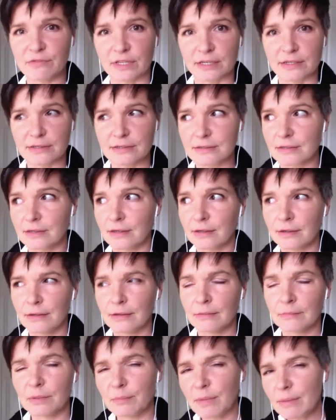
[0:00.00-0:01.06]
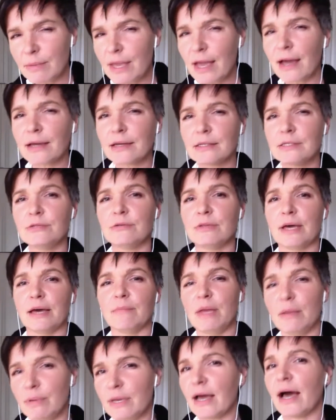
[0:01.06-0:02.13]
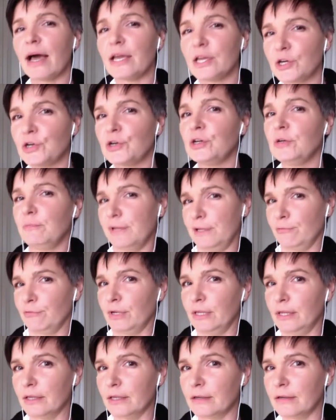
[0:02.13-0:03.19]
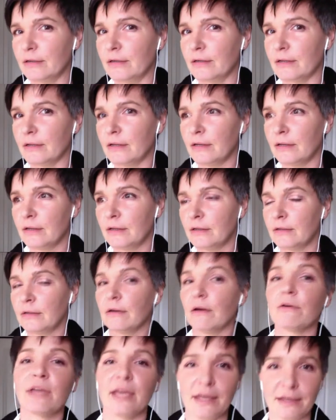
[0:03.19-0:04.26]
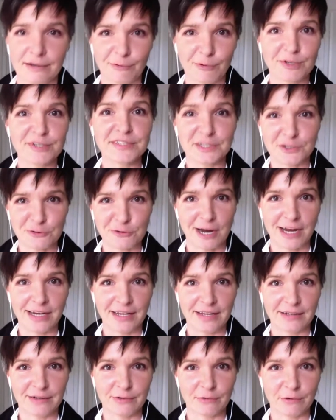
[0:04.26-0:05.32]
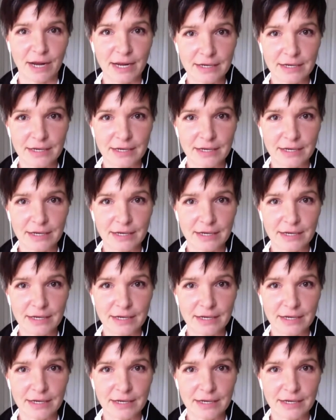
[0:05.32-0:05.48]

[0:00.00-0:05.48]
I want you to give up all those attachments to being um, an expert,